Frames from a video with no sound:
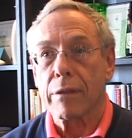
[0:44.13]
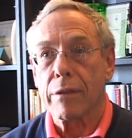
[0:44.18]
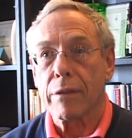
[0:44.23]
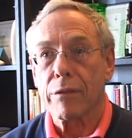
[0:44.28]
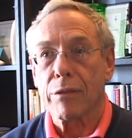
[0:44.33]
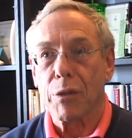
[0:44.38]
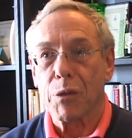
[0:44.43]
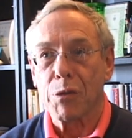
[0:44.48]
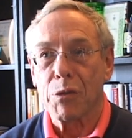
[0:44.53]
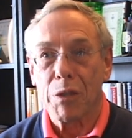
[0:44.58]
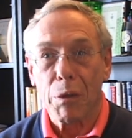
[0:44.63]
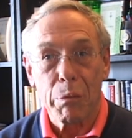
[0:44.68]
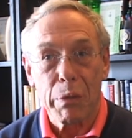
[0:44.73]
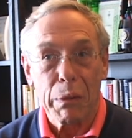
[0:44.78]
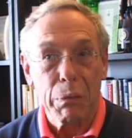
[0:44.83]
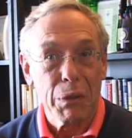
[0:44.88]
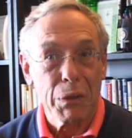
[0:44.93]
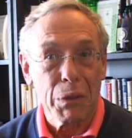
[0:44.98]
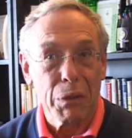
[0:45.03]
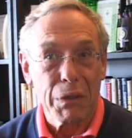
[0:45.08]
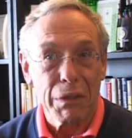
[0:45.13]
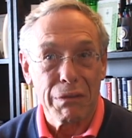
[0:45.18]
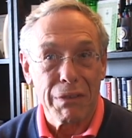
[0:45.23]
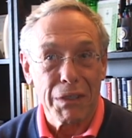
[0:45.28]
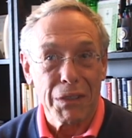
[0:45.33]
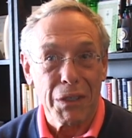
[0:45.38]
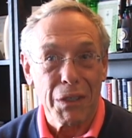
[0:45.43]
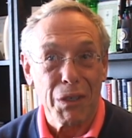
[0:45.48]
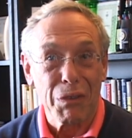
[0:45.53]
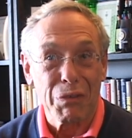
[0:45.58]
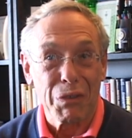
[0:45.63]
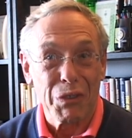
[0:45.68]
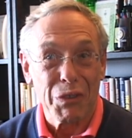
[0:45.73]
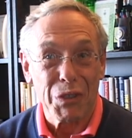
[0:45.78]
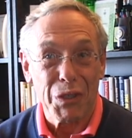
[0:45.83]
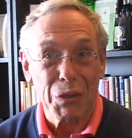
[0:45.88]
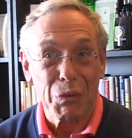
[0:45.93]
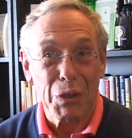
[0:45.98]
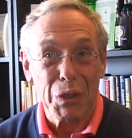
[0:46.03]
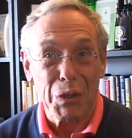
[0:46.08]
And so some people don't even know for
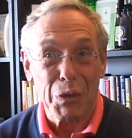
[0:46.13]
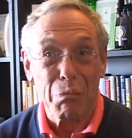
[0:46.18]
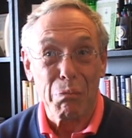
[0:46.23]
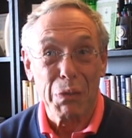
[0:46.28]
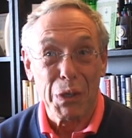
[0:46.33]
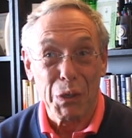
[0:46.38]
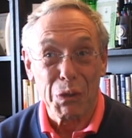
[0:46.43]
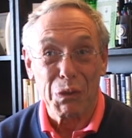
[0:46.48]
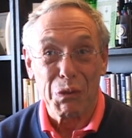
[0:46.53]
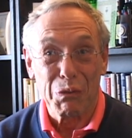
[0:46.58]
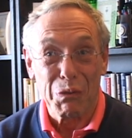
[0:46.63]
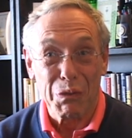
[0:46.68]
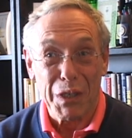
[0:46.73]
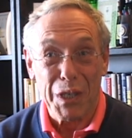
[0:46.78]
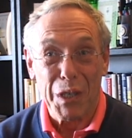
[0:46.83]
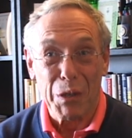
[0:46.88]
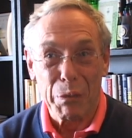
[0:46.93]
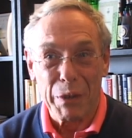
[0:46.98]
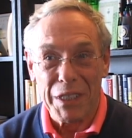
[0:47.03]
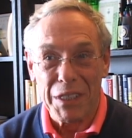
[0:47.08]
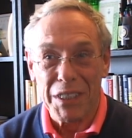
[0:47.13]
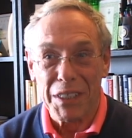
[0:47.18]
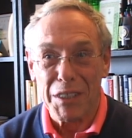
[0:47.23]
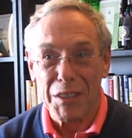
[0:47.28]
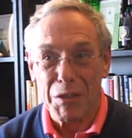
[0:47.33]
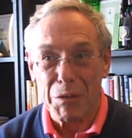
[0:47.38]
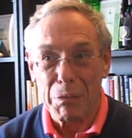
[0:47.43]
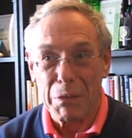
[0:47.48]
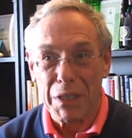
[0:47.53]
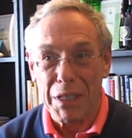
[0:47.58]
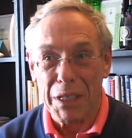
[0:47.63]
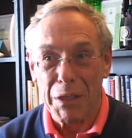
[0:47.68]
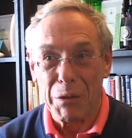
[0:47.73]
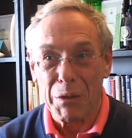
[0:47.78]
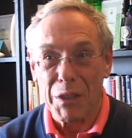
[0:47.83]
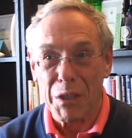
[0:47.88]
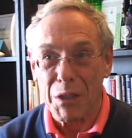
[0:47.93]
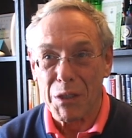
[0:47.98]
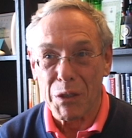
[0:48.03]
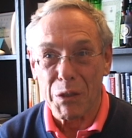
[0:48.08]
sure what the built environment is, but it
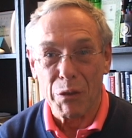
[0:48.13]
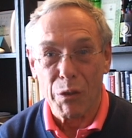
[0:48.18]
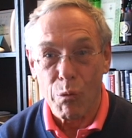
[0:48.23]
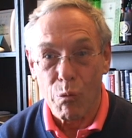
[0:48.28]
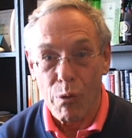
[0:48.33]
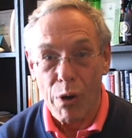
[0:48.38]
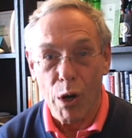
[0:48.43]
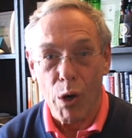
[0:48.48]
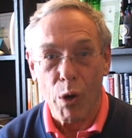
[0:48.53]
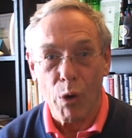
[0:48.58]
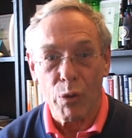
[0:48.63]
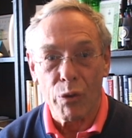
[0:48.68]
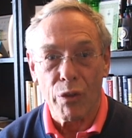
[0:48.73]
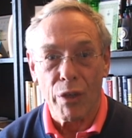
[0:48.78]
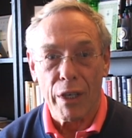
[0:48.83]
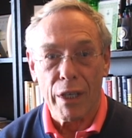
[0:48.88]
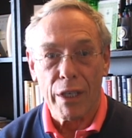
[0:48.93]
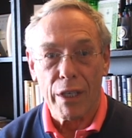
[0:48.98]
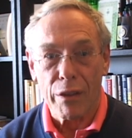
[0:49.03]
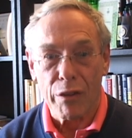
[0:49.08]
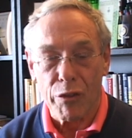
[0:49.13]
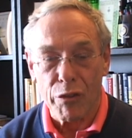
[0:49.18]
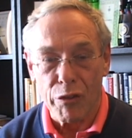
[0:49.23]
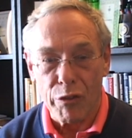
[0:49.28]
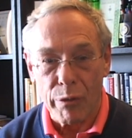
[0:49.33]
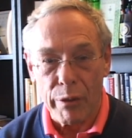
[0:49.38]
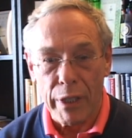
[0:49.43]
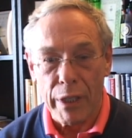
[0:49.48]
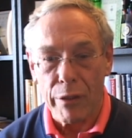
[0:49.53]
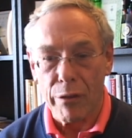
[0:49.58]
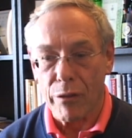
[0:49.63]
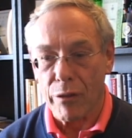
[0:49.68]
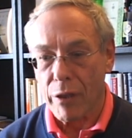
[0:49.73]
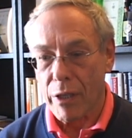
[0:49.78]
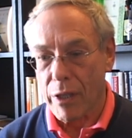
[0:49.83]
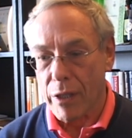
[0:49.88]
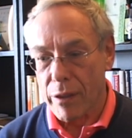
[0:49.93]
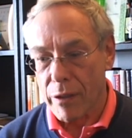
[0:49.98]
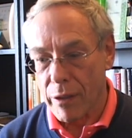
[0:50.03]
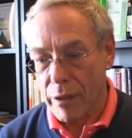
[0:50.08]
would include the roads and the streets,
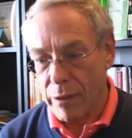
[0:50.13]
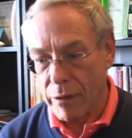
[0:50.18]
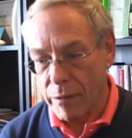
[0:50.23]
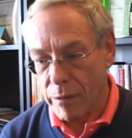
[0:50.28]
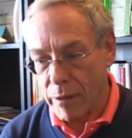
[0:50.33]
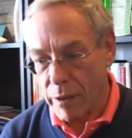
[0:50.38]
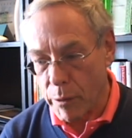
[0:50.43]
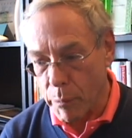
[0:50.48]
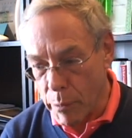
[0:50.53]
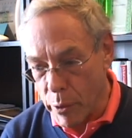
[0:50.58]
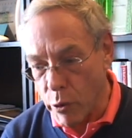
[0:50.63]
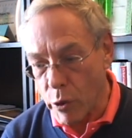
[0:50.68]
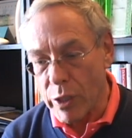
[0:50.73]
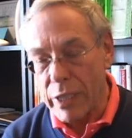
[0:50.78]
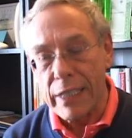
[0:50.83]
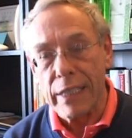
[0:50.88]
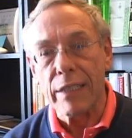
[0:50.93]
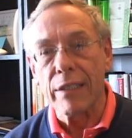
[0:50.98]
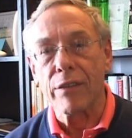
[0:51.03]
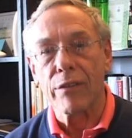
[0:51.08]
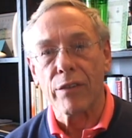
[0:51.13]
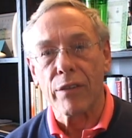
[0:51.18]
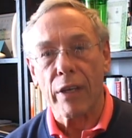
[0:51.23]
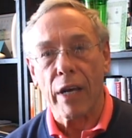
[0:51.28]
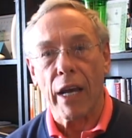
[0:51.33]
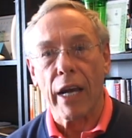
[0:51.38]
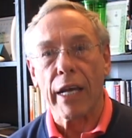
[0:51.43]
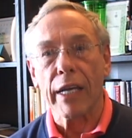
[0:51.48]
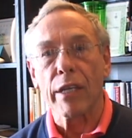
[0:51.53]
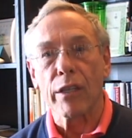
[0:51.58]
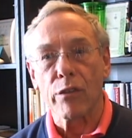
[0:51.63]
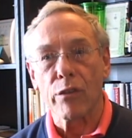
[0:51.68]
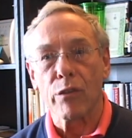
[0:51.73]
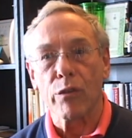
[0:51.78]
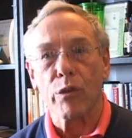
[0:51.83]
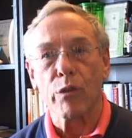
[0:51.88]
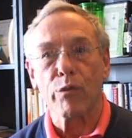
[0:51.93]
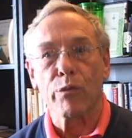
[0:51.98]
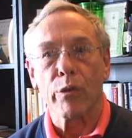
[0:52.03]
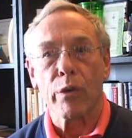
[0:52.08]
the community design and
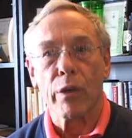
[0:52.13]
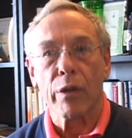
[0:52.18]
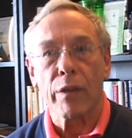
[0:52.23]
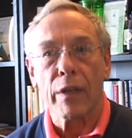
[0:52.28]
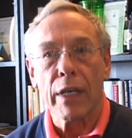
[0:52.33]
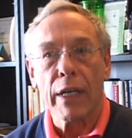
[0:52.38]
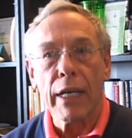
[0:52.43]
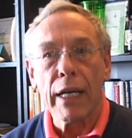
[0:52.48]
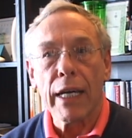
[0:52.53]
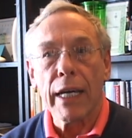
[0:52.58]
so forth,